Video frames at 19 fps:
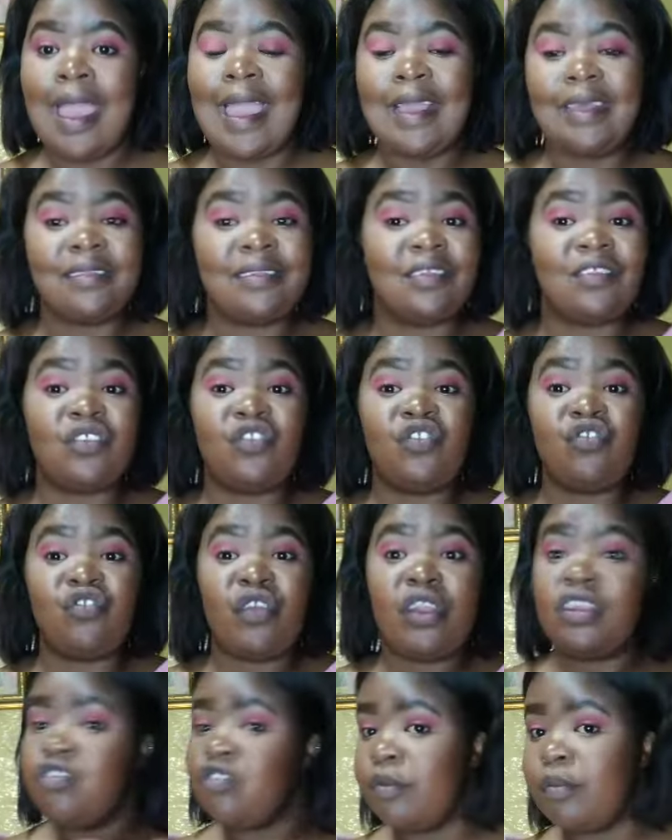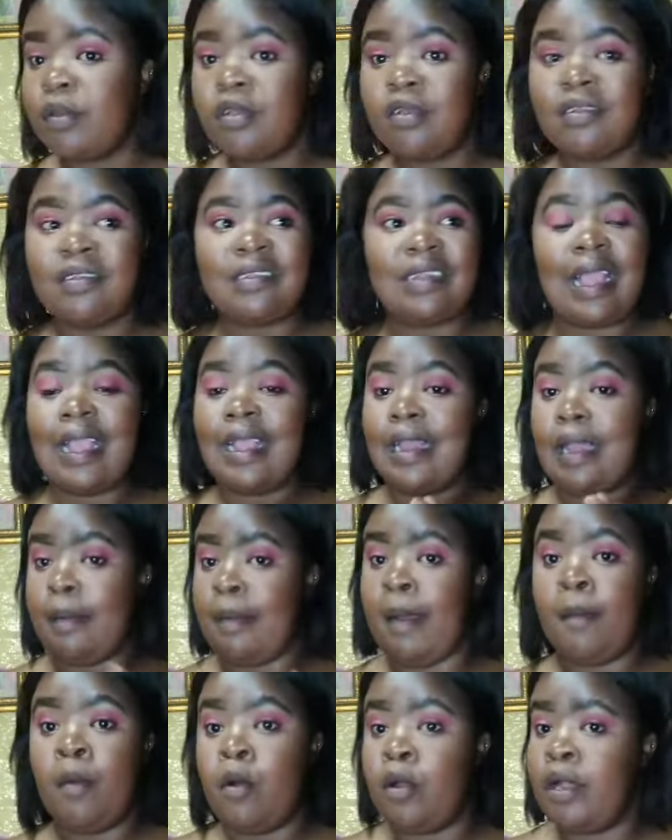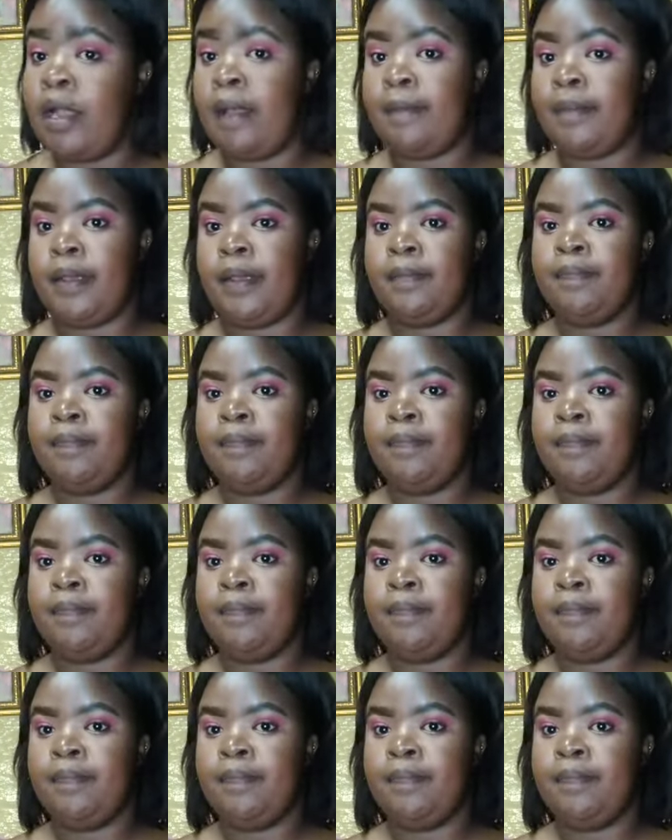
as a stranger because zange ndababona.